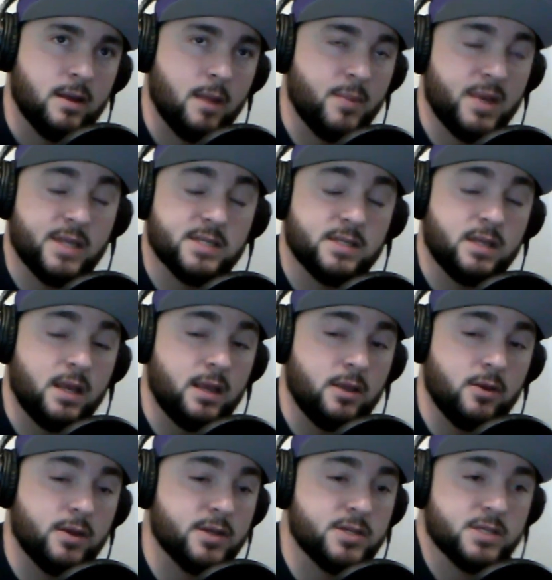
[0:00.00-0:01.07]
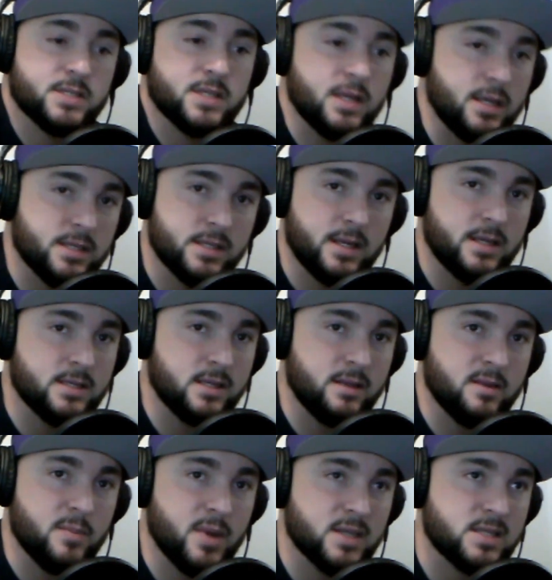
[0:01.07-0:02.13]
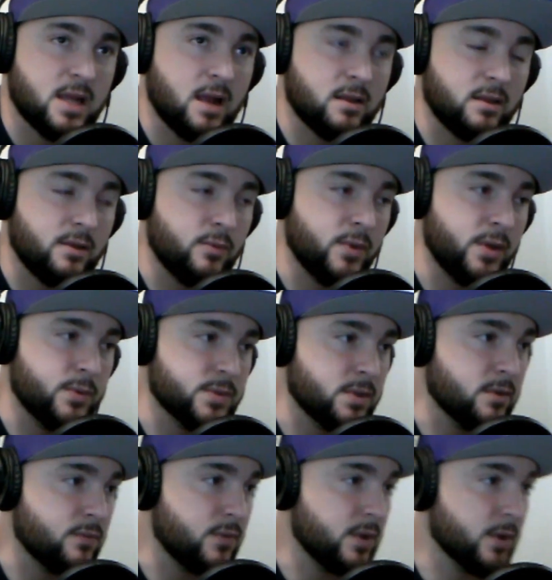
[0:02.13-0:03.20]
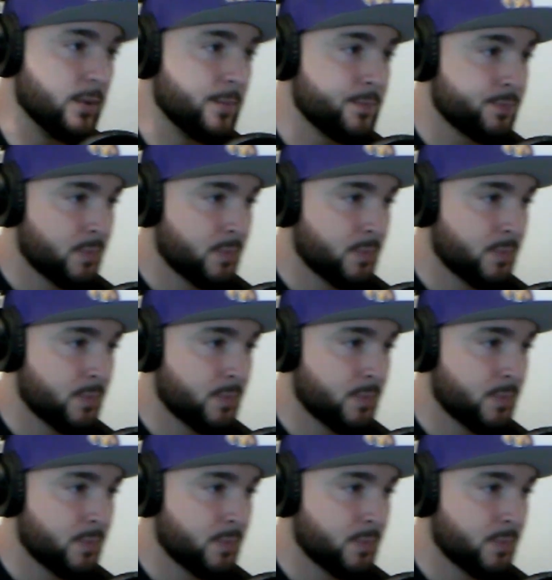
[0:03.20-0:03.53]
I mean, you could just see he's easily the best athlete when he was on the field.